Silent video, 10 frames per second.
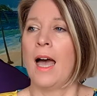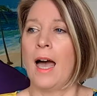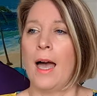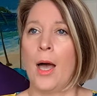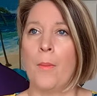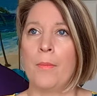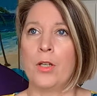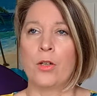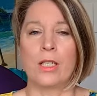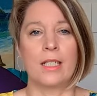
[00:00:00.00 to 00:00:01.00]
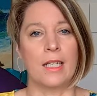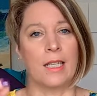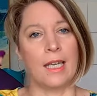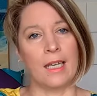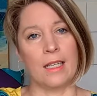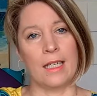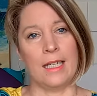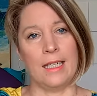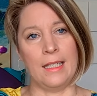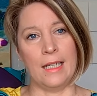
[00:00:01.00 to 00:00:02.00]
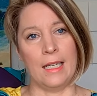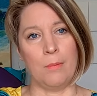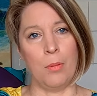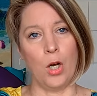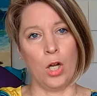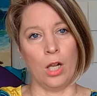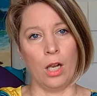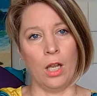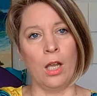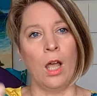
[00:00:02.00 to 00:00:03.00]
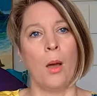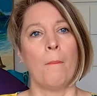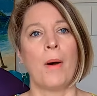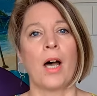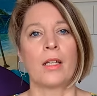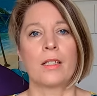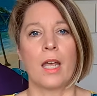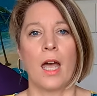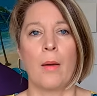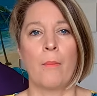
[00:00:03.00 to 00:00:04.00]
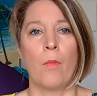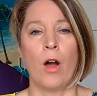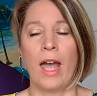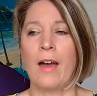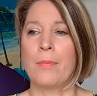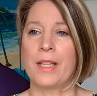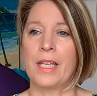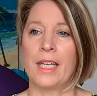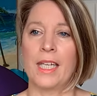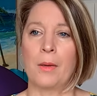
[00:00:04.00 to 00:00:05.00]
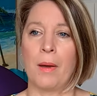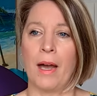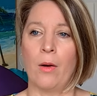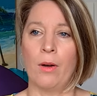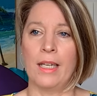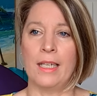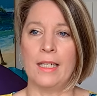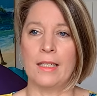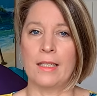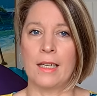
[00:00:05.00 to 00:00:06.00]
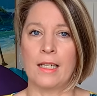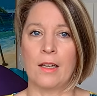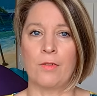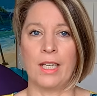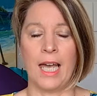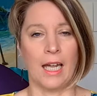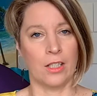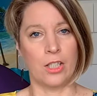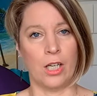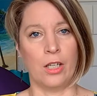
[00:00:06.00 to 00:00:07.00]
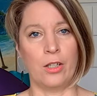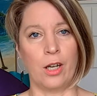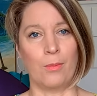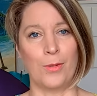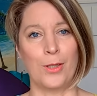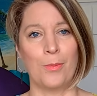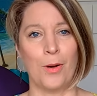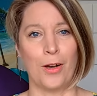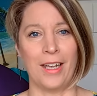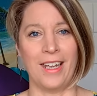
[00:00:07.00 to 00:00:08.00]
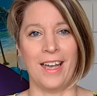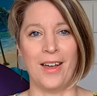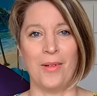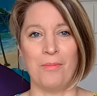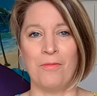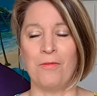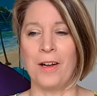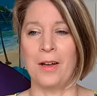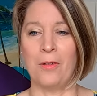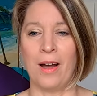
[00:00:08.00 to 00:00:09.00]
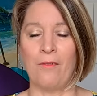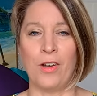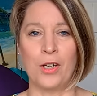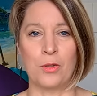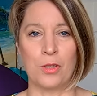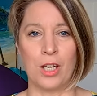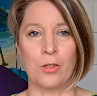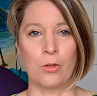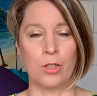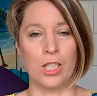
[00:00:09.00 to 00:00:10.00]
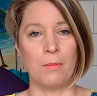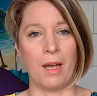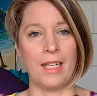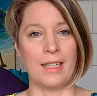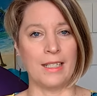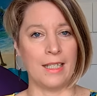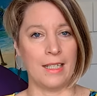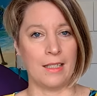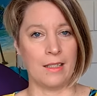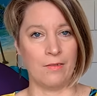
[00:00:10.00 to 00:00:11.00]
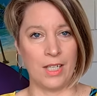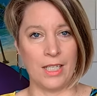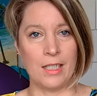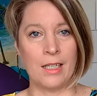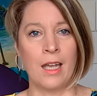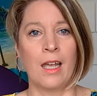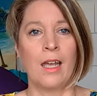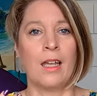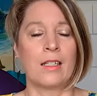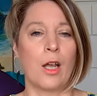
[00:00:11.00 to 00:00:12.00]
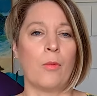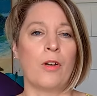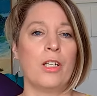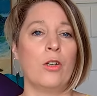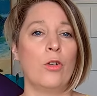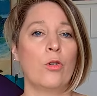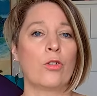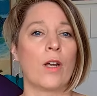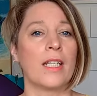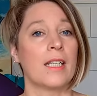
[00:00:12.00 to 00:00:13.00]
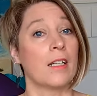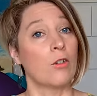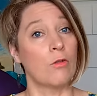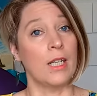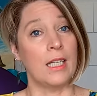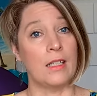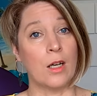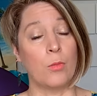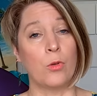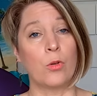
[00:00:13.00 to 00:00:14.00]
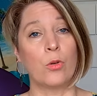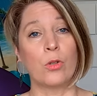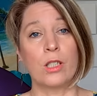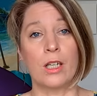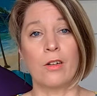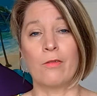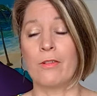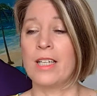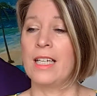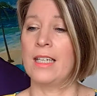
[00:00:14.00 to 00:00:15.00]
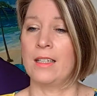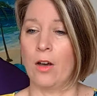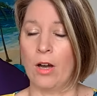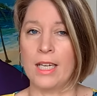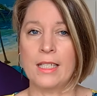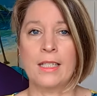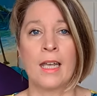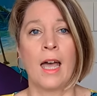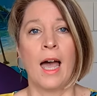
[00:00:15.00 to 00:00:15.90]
You could see that it could easily pull. But what I have been thinking about is lovely Angela, who comes to my real and virtual social. She made the Seasons of East summer in New York dress in a green double gauze, and it looked really nice.